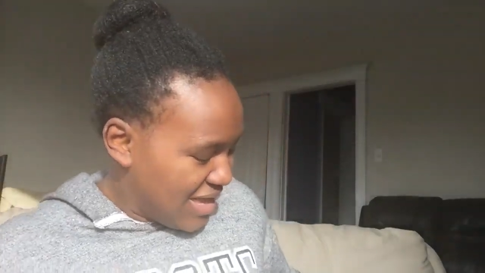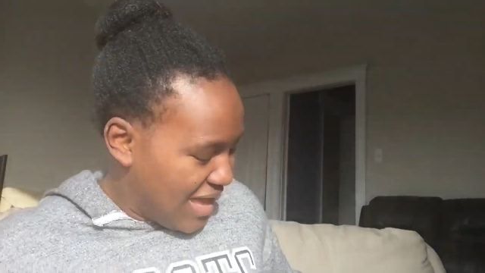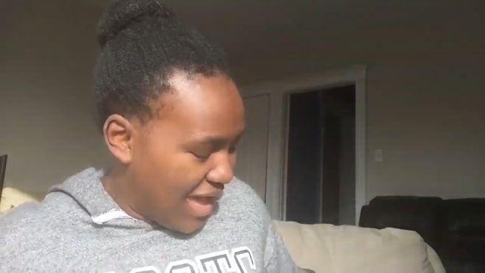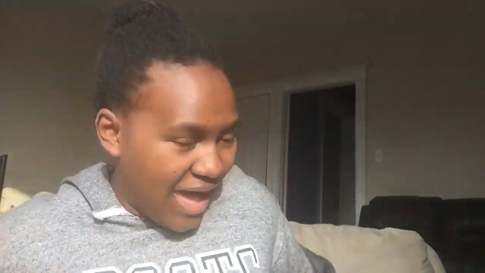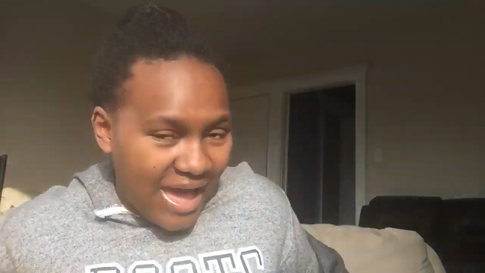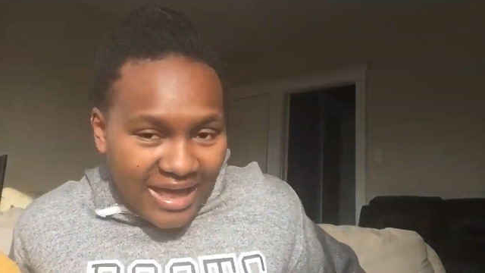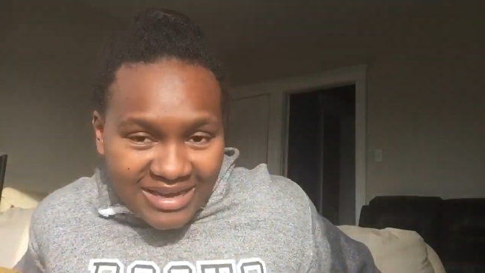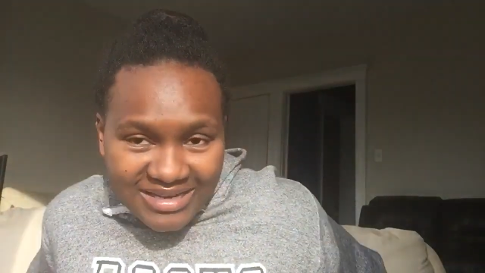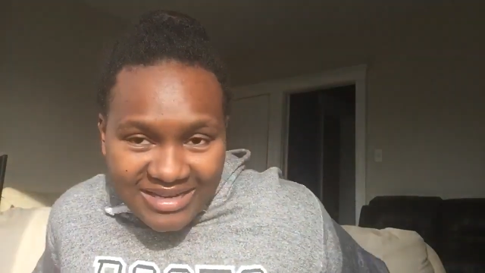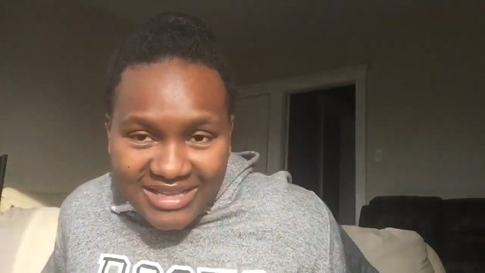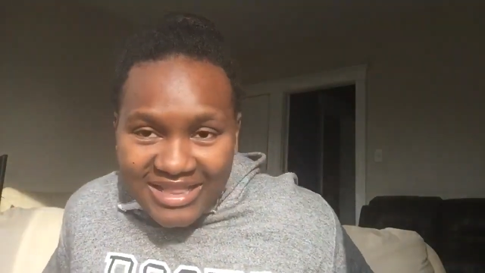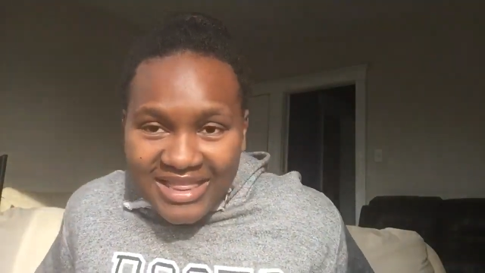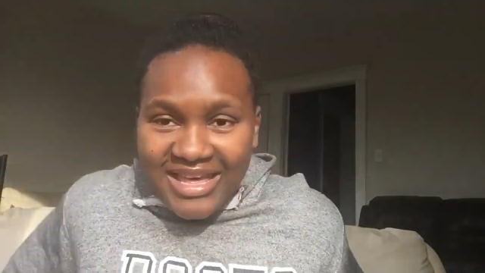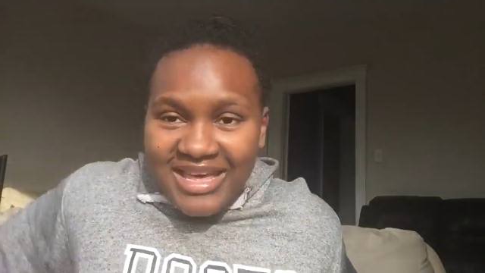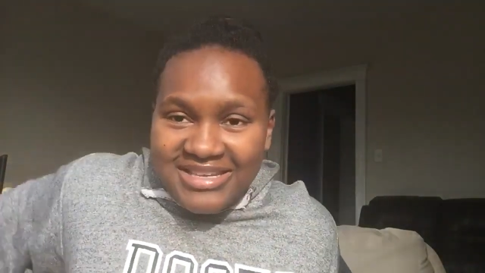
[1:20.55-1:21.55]
and
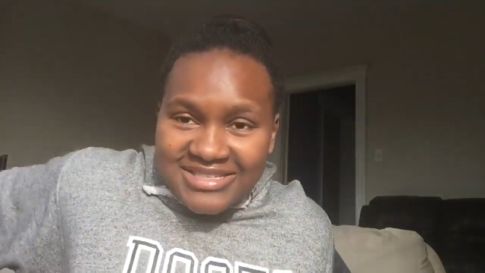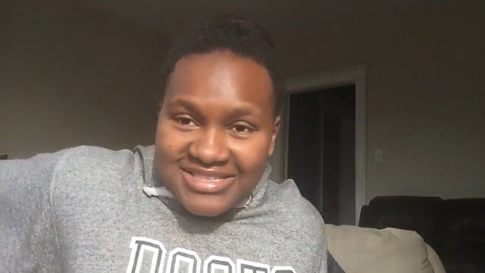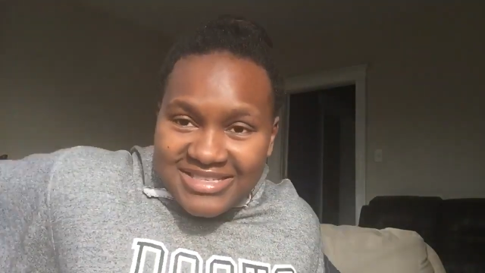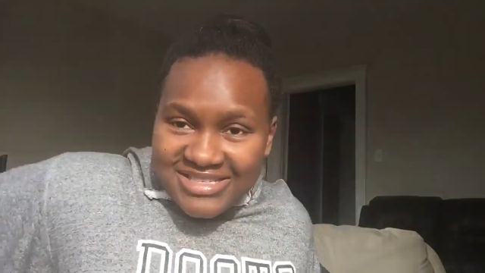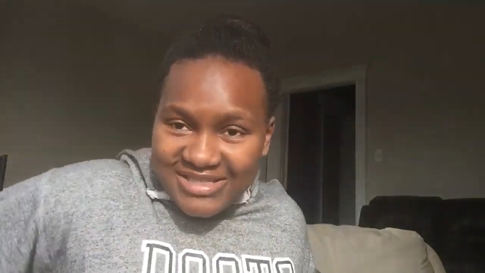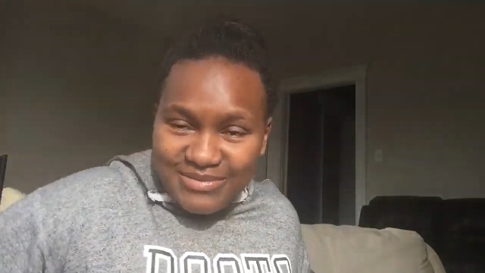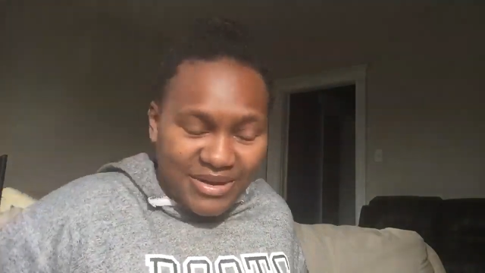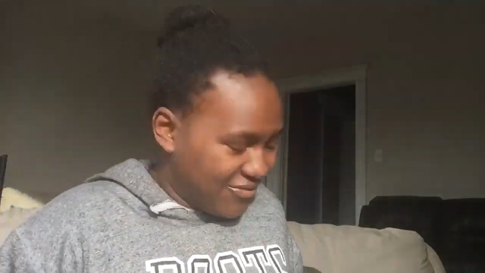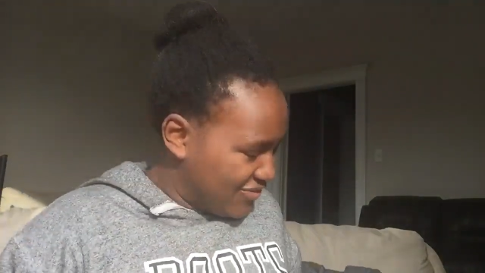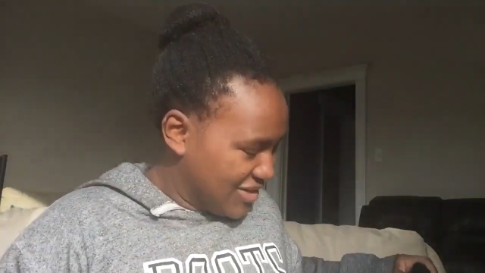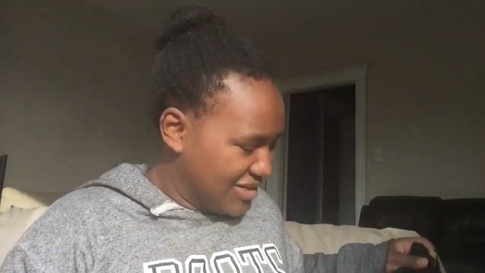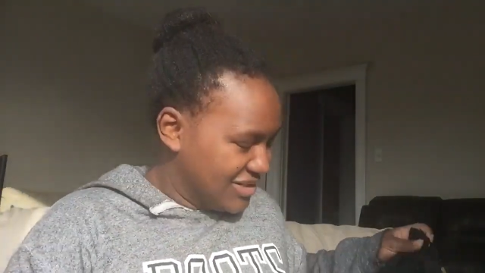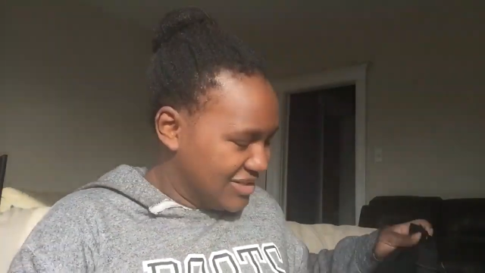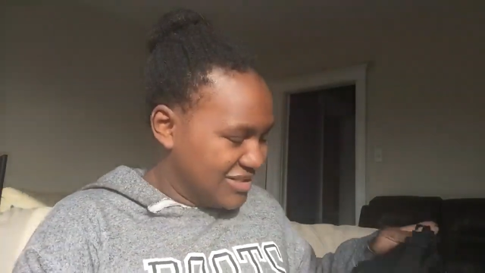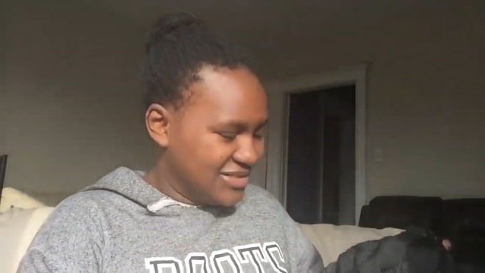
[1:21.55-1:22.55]
this, my
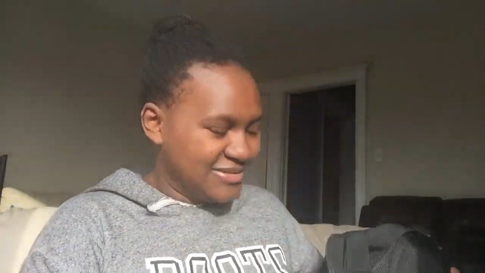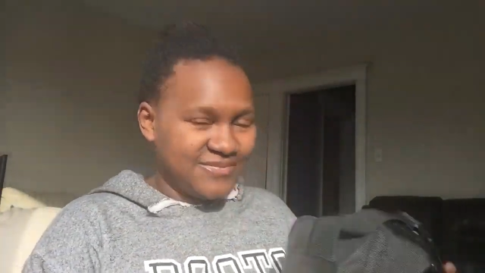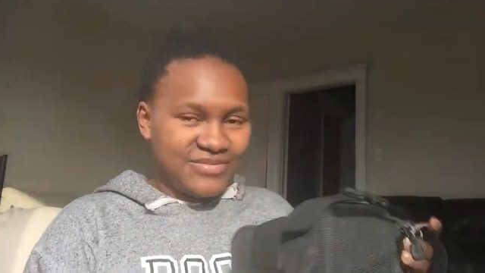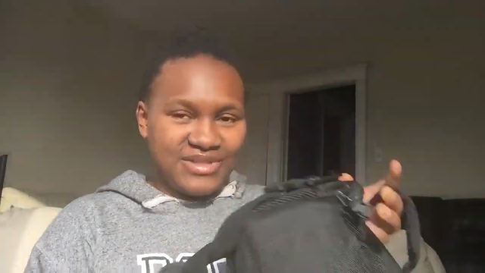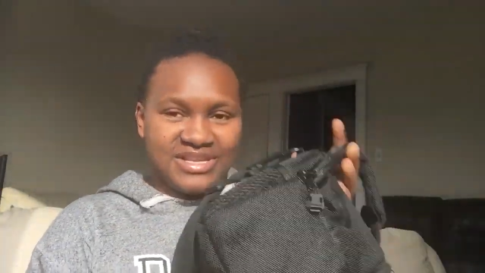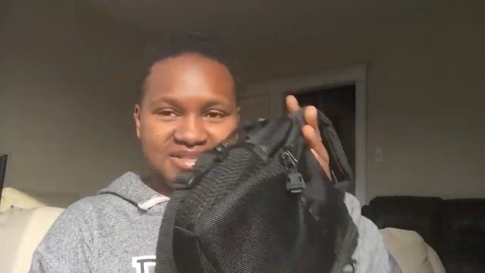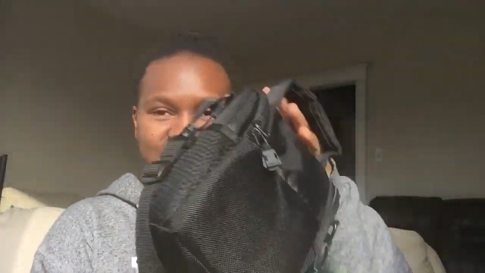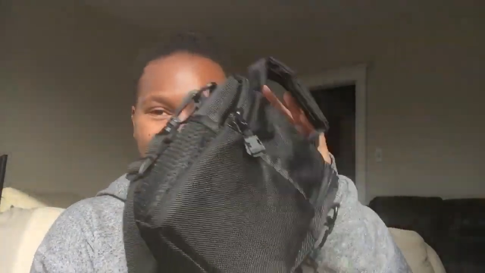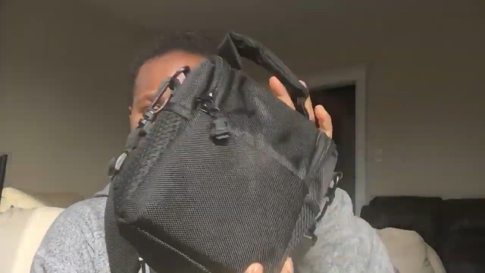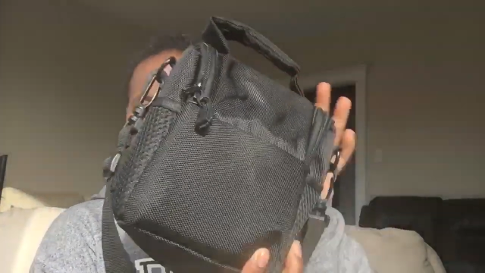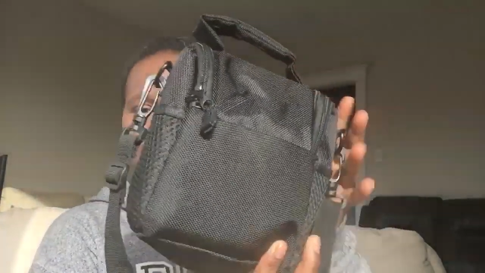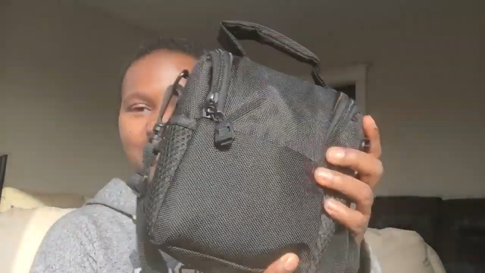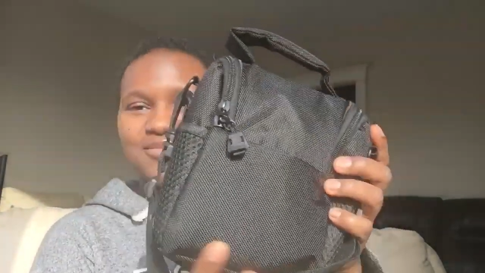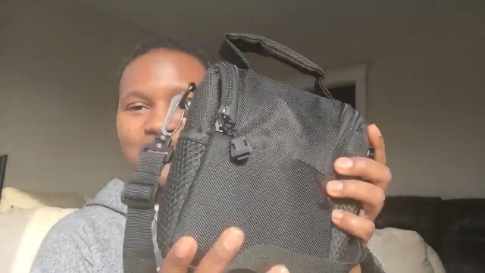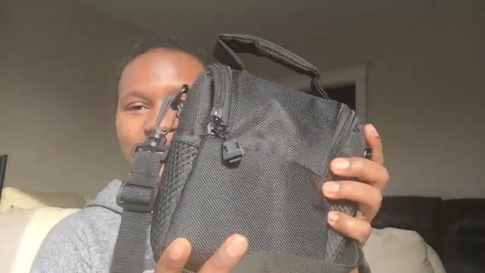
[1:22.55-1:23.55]
friend, is my
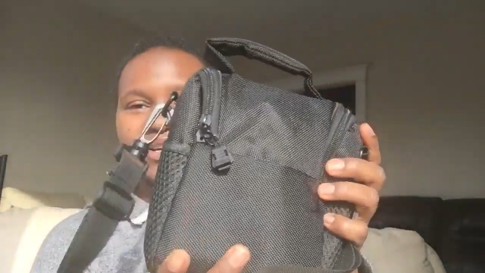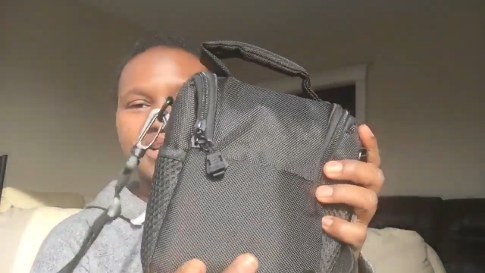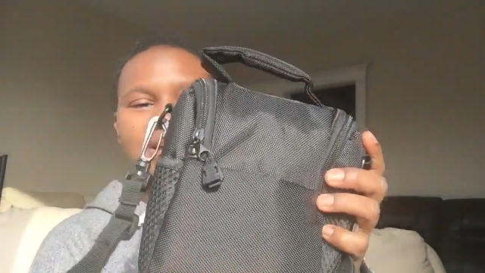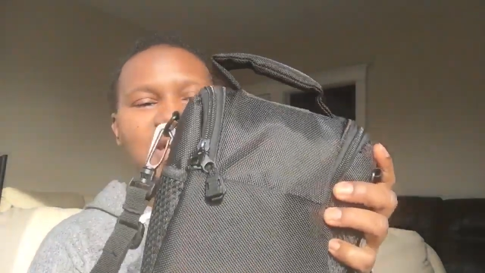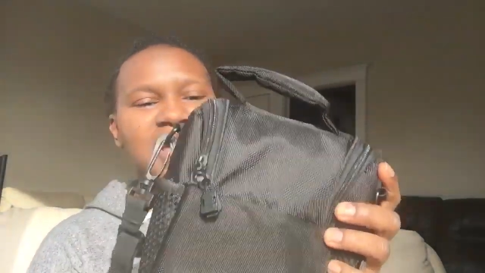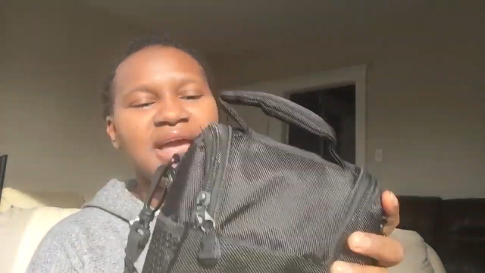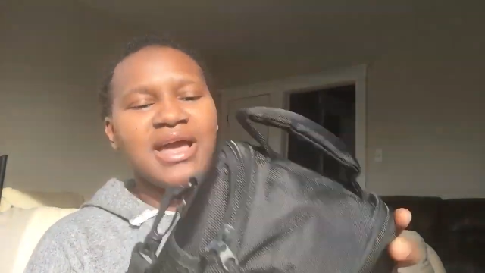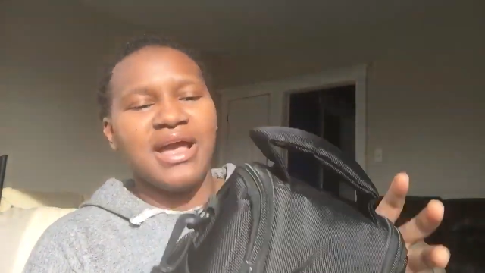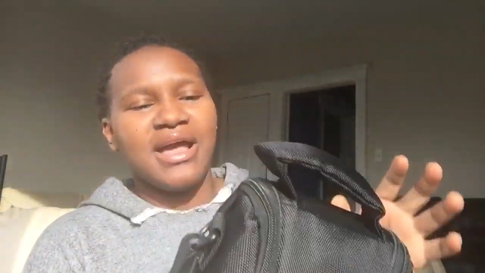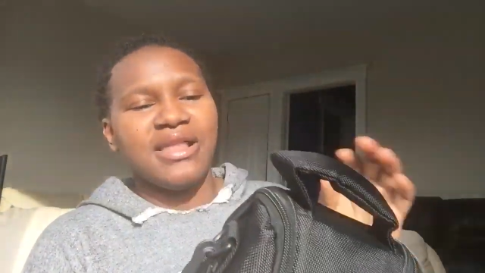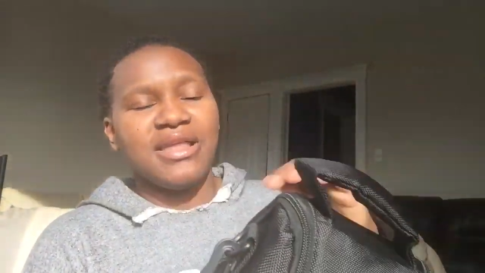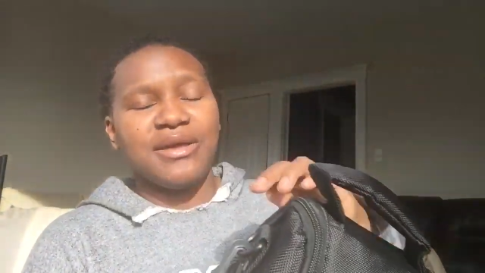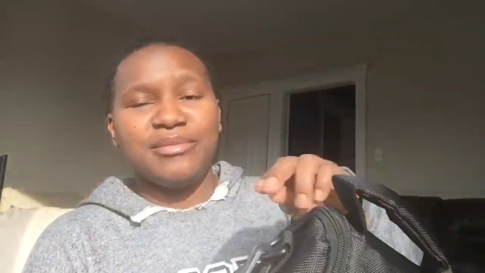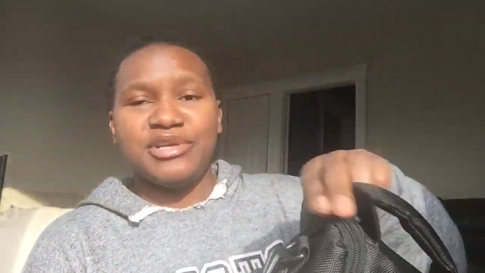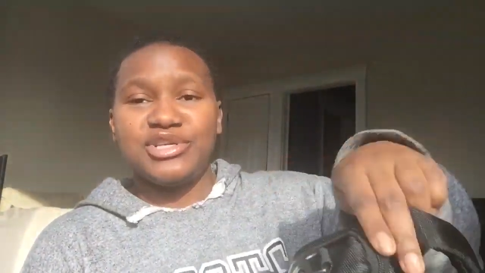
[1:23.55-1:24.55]
camera.
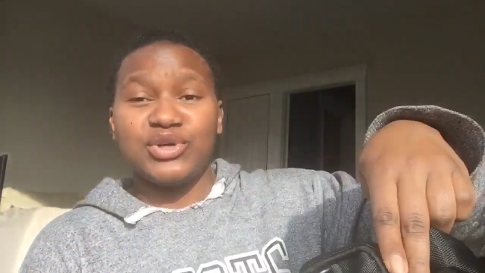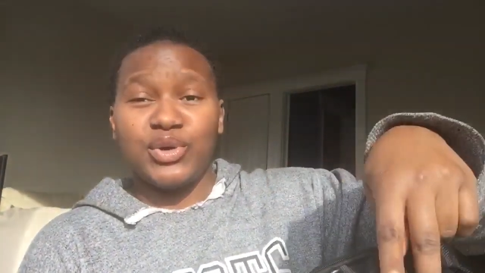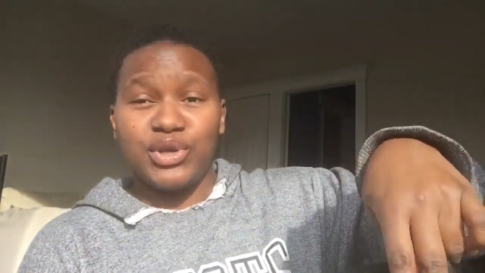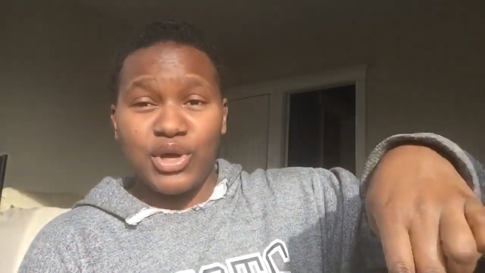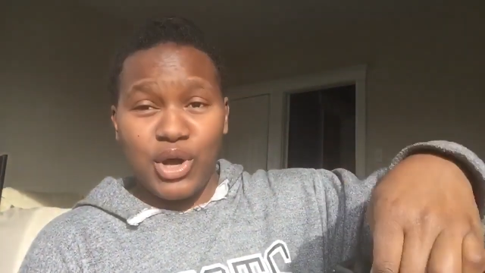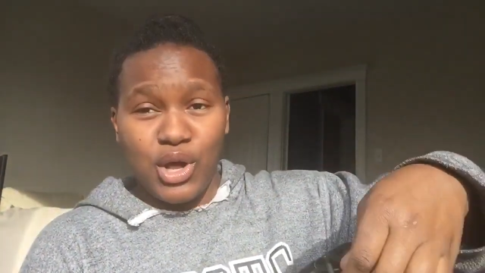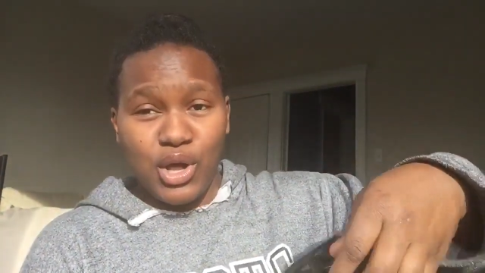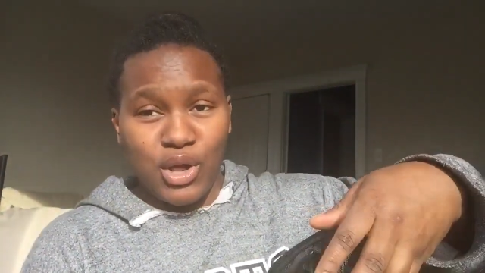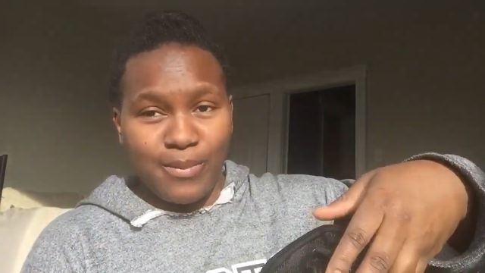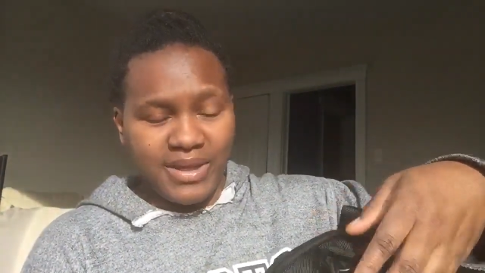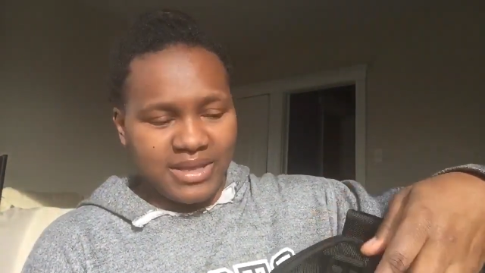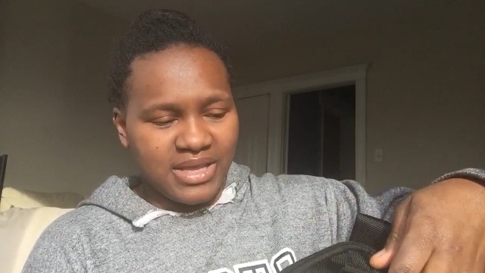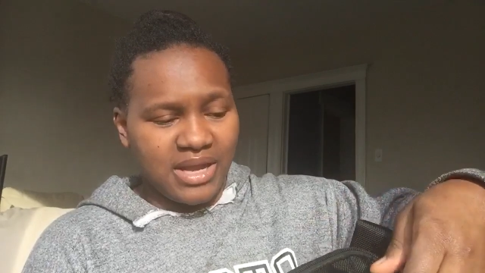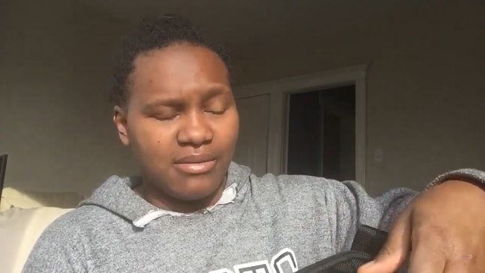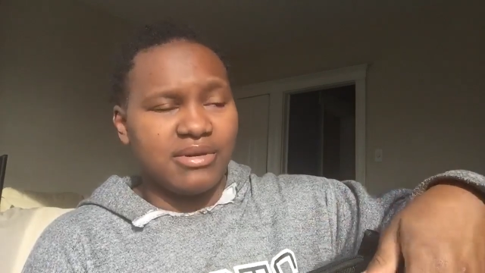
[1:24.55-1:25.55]
Let me show y'all
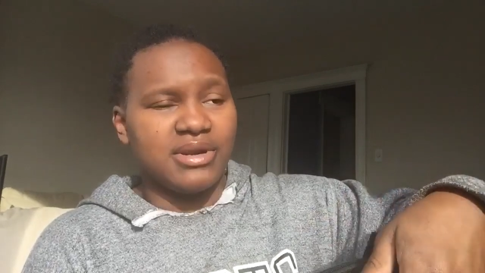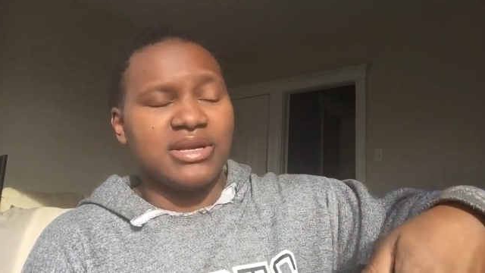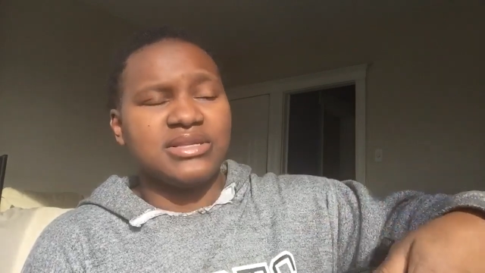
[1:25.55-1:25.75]
my camera.